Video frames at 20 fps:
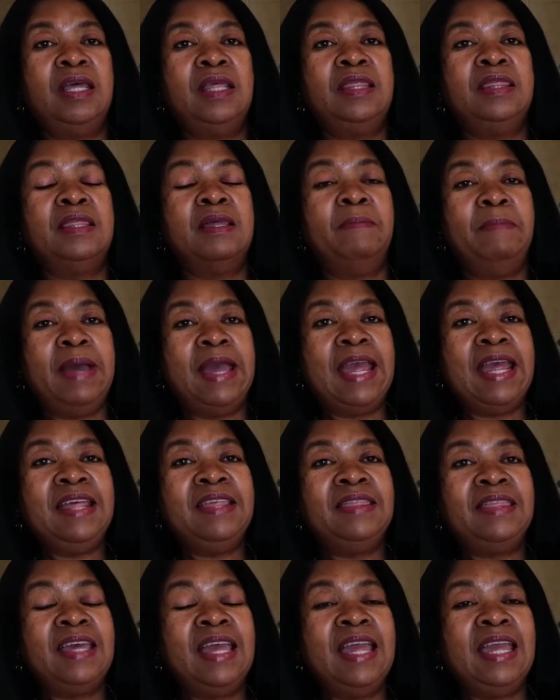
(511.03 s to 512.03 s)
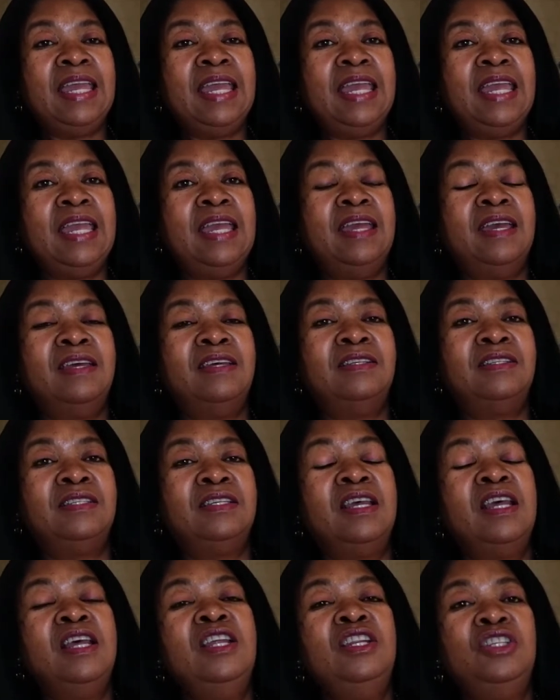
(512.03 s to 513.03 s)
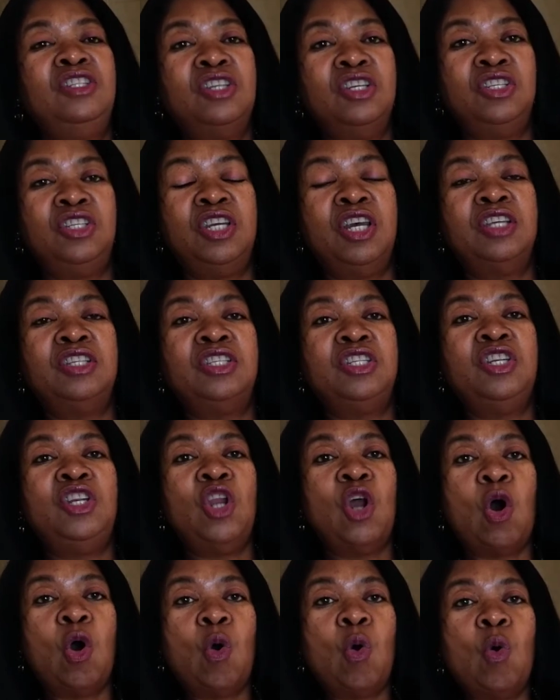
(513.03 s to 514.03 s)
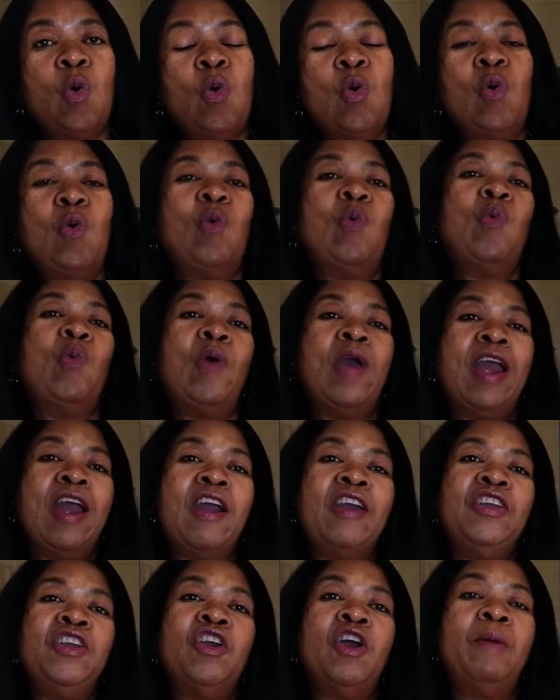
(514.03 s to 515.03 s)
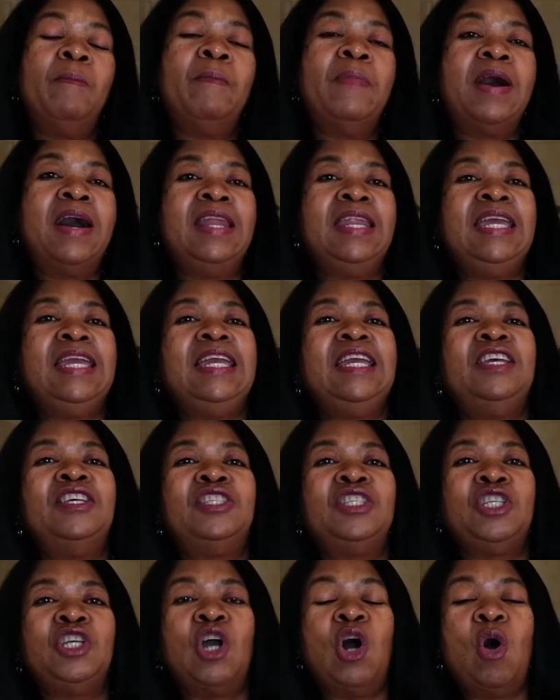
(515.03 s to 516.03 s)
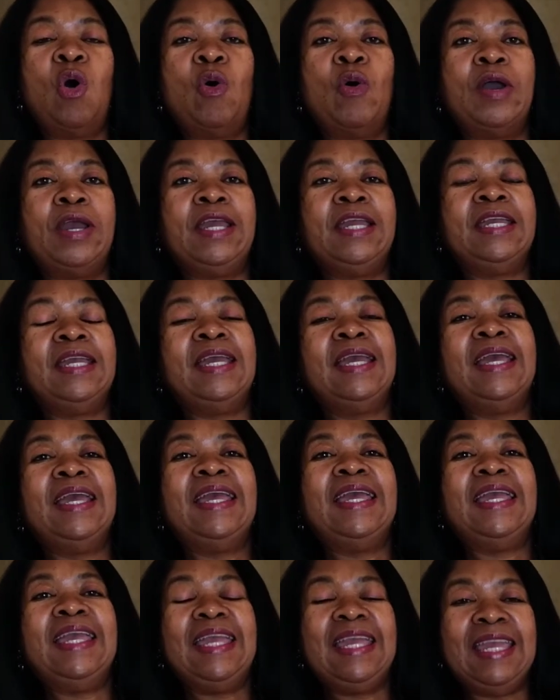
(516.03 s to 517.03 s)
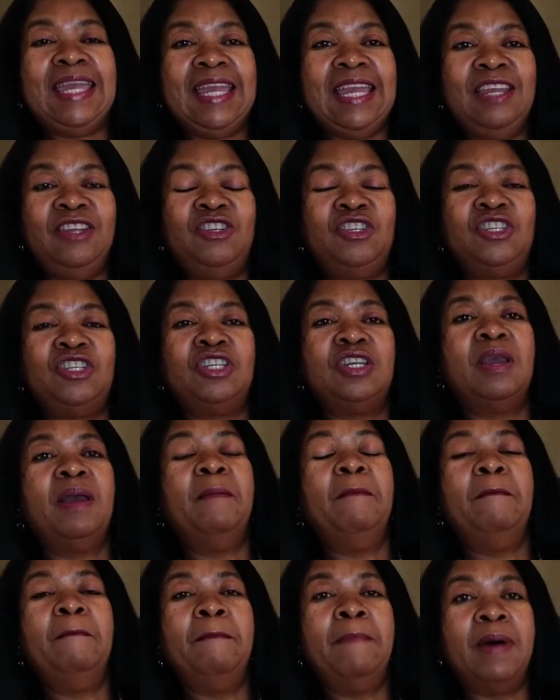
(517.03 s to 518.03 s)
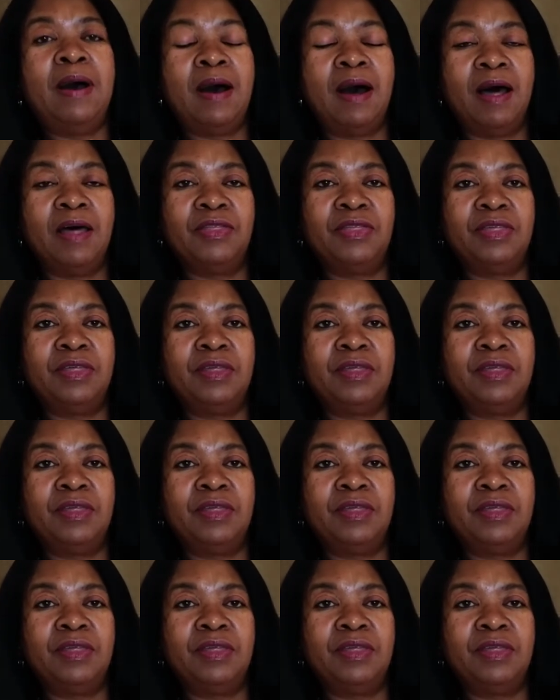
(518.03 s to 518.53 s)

The main thing is to just know where your money is going each month